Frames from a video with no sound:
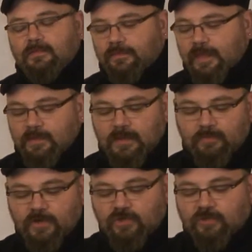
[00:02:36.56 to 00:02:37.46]
than the
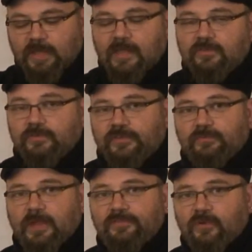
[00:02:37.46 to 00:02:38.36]
original K2 is this
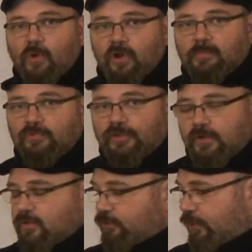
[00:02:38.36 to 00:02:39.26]
one has an audible
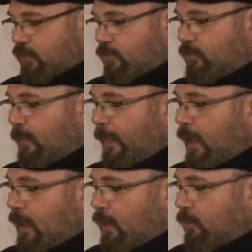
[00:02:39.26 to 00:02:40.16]
tone,
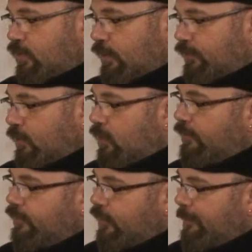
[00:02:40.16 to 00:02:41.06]
which I'll turn it
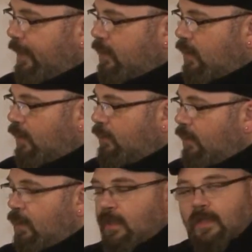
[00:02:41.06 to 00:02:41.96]
off and turn it back on.
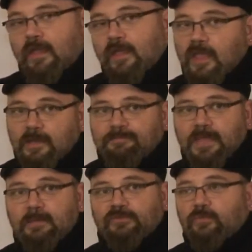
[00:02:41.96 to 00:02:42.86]
It
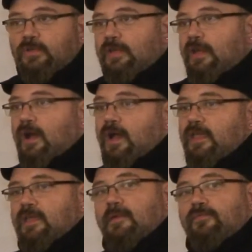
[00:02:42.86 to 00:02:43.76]
beeps, and when you get a high
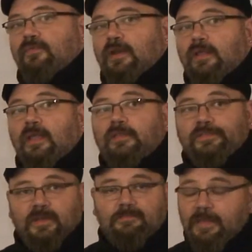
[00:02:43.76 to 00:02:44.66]
EMF reading,
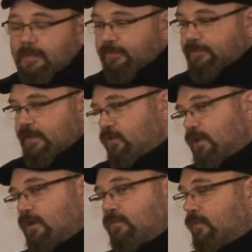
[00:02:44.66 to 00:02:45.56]
it's going to beep to let you
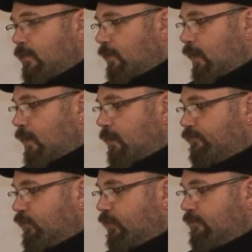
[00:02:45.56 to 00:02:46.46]
know. So
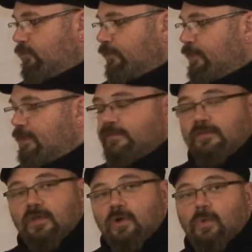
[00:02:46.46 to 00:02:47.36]
you don't even really need to
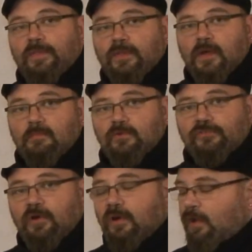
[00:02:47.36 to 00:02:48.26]
know what the
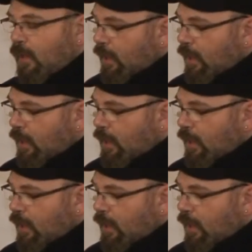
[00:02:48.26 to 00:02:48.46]
numbers are.